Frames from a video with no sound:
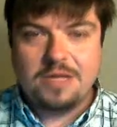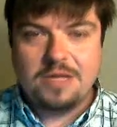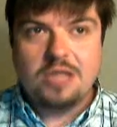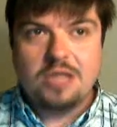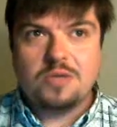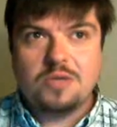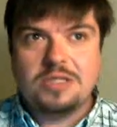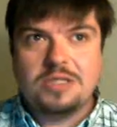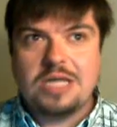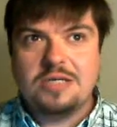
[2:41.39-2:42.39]
Just wanted to
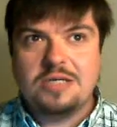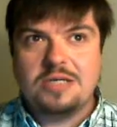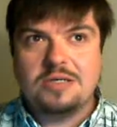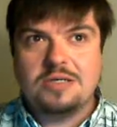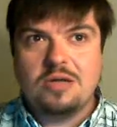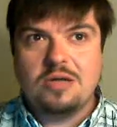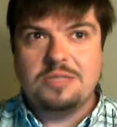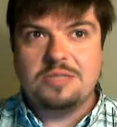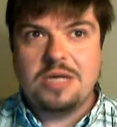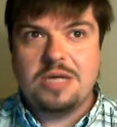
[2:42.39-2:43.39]
say this is going to
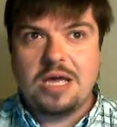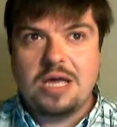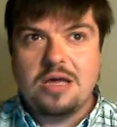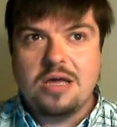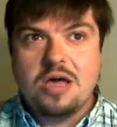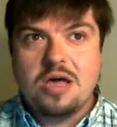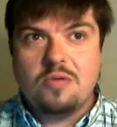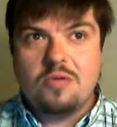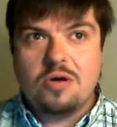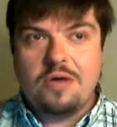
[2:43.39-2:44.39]
be a... We're
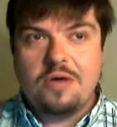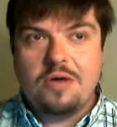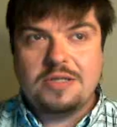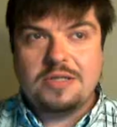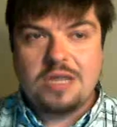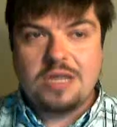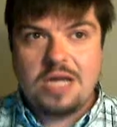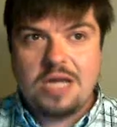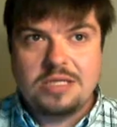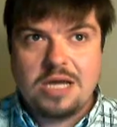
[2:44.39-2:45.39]
going up. It's Sunday
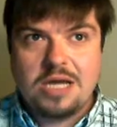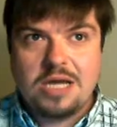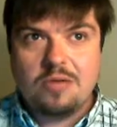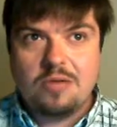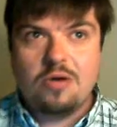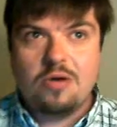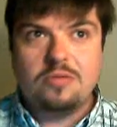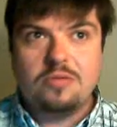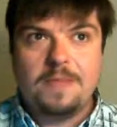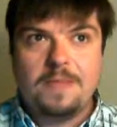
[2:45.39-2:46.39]
today. We're going
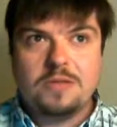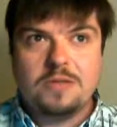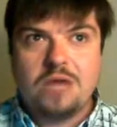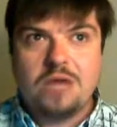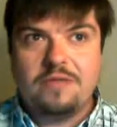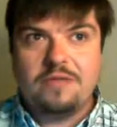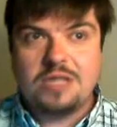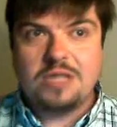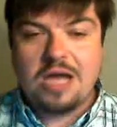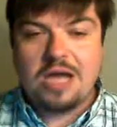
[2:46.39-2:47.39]
to drive
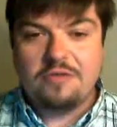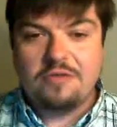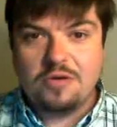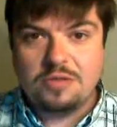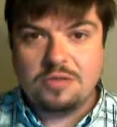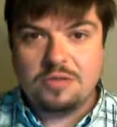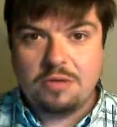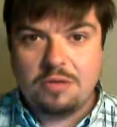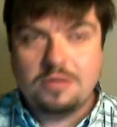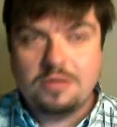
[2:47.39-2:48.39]
Sunday afternoon to
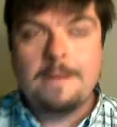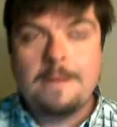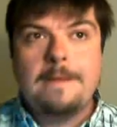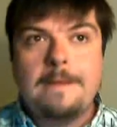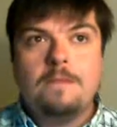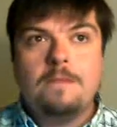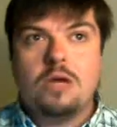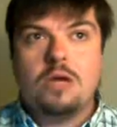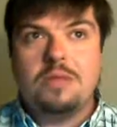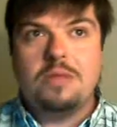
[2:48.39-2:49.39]
Poland. We're going
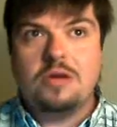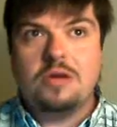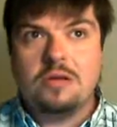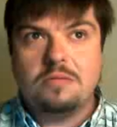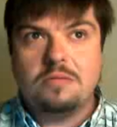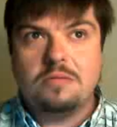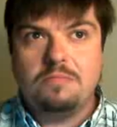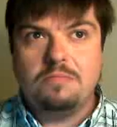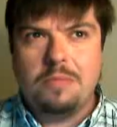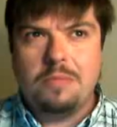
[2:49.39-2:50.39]
to be there in
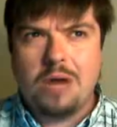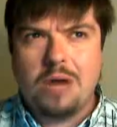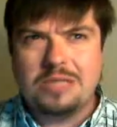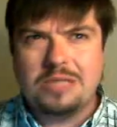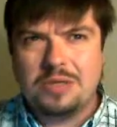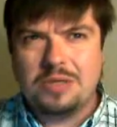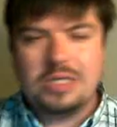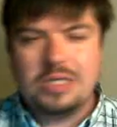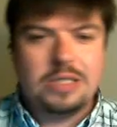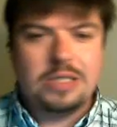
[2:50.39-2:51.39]

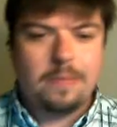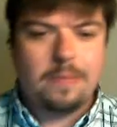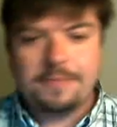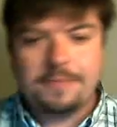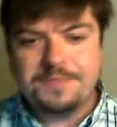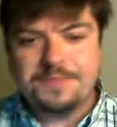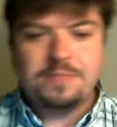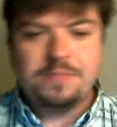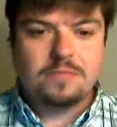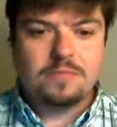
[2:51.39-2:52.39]
approximately...
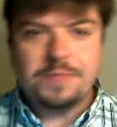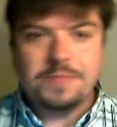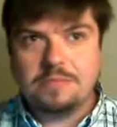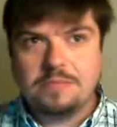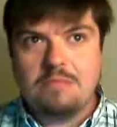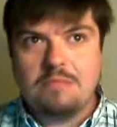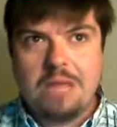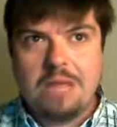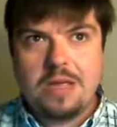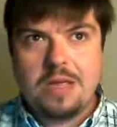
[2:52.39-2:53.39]

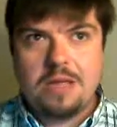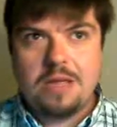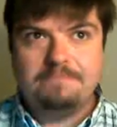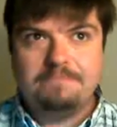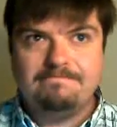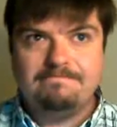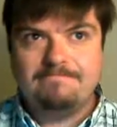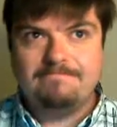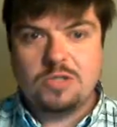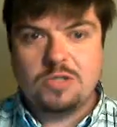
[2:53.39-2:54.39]
maybe
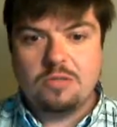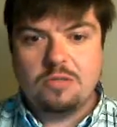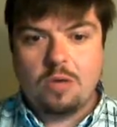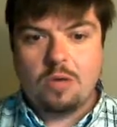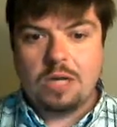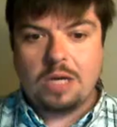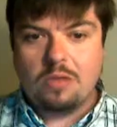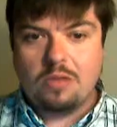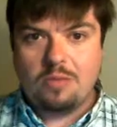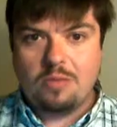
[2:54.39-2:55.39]
2 in the morning, 1 in
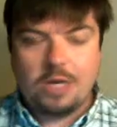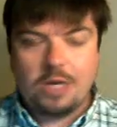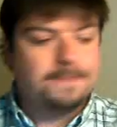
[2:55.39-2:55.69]
the morning.